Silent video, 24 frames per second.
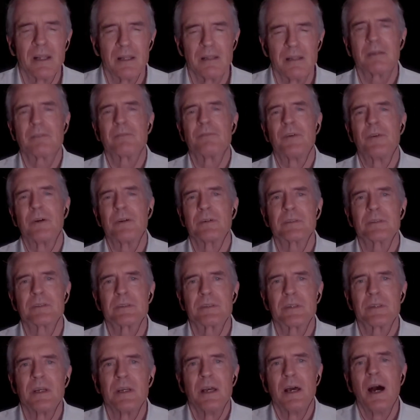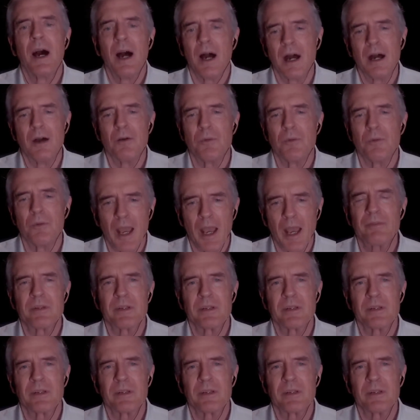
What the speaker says: look, folks, we have to